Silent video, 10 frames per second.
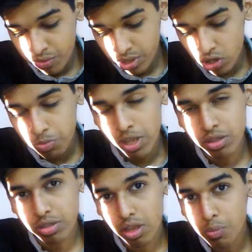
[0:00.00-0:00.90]
They
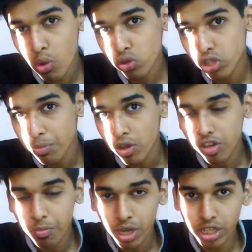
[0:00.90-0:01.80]
spent most amount
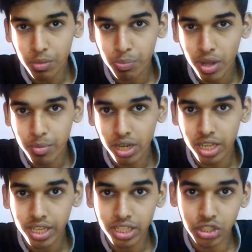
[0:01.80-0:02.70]
of money in the Premier
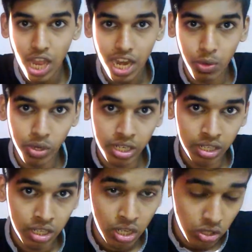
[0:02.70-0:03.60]
League in January,
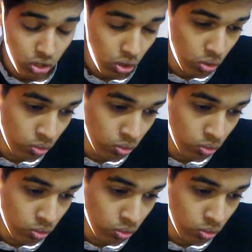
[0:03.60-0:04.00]
so